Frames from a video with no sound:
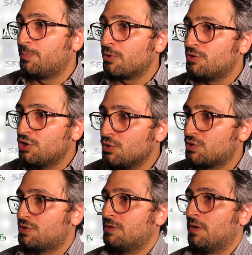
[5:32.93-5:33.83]

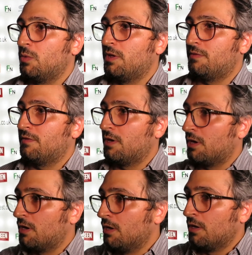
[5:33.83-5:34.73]
produce
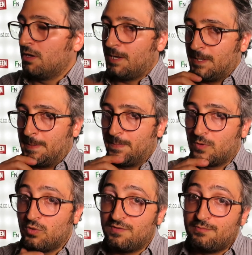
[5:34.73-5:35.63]

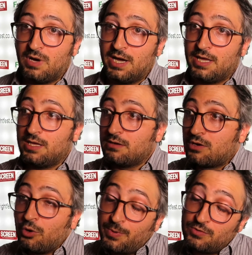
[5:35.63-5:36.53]
with my
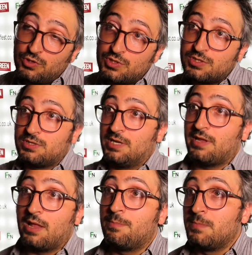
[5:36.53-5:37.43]
co-producer
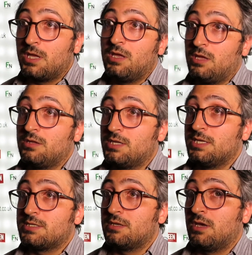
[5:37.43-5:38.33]
that helped me in
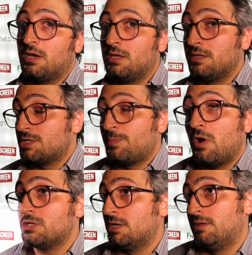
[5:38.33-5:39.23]
this
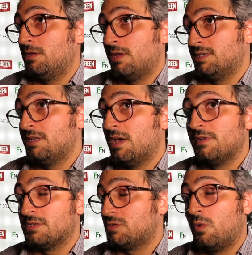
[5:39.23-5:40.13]
project, as in
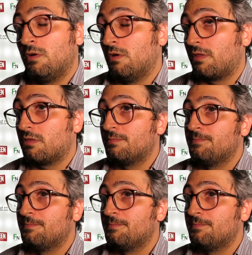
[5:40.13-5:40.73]
Heaven So on Earth.